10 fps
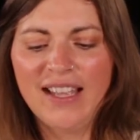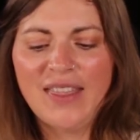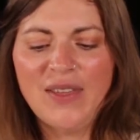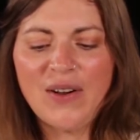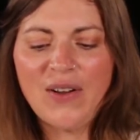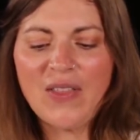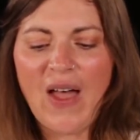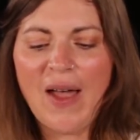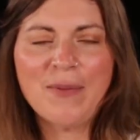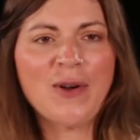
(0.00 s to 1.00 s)
There are a
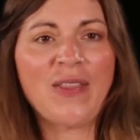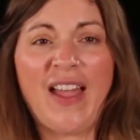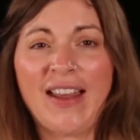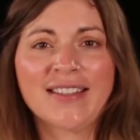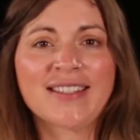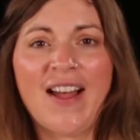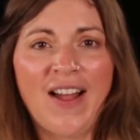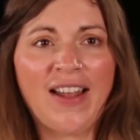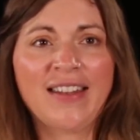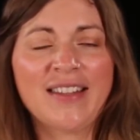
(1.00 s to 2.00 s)
lot more lines
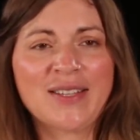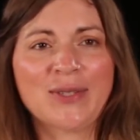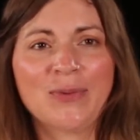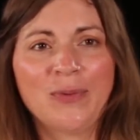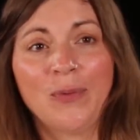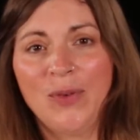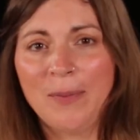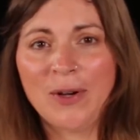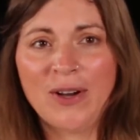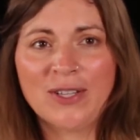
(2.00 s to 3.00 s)
on this
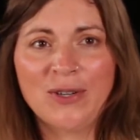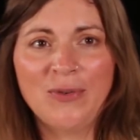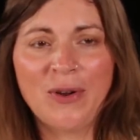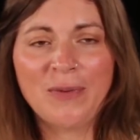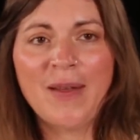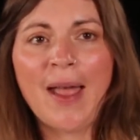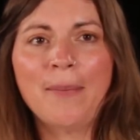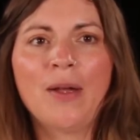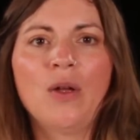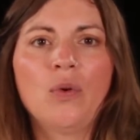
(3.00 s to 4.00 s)
immigration roadmap
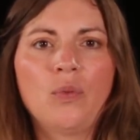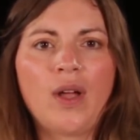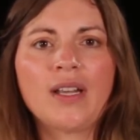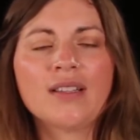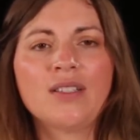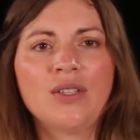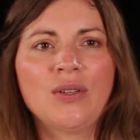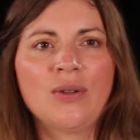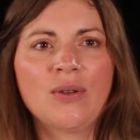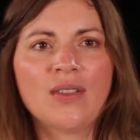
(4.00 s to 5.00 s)
running
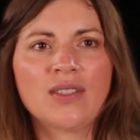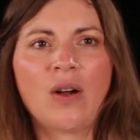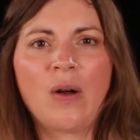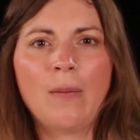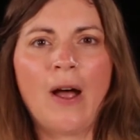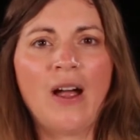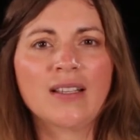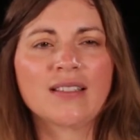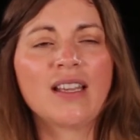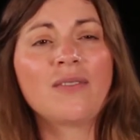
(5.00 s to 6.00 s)
to the sorry
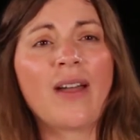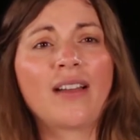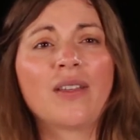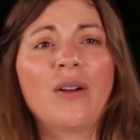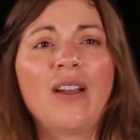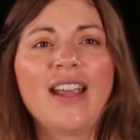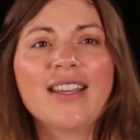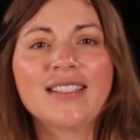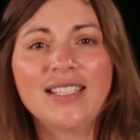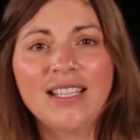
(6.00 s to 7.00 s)
box. In fact, there are
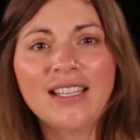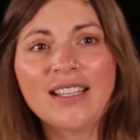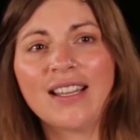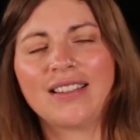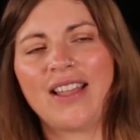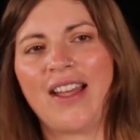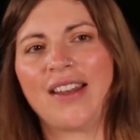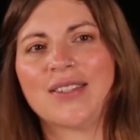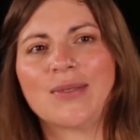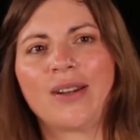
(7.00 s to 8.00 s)
18
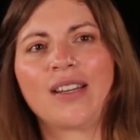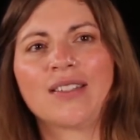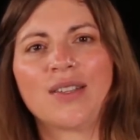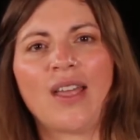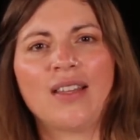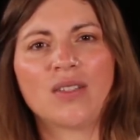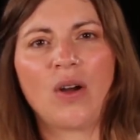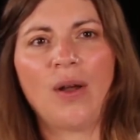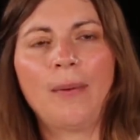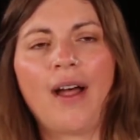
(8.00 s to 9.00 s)
lines running to that
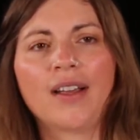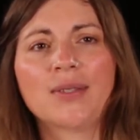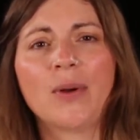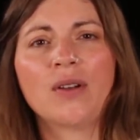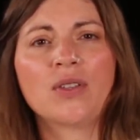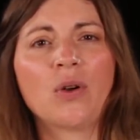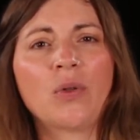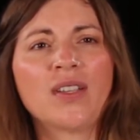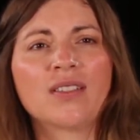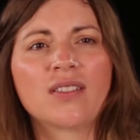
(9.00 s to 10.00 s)
sorry box, whereas there are
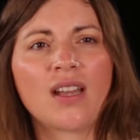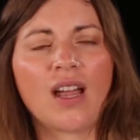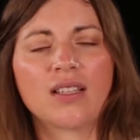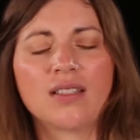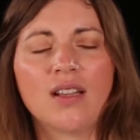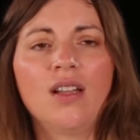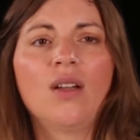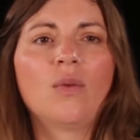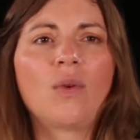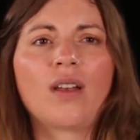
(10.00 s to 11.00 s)
only 6
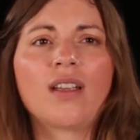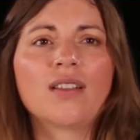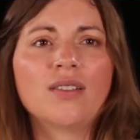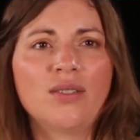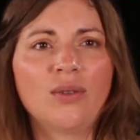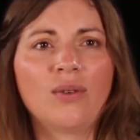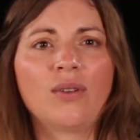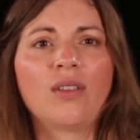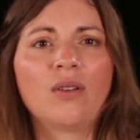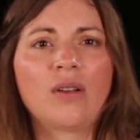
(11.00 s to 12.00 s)
running to
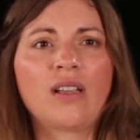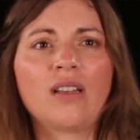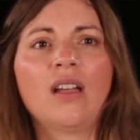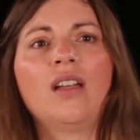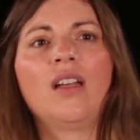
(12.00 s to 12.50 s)
the green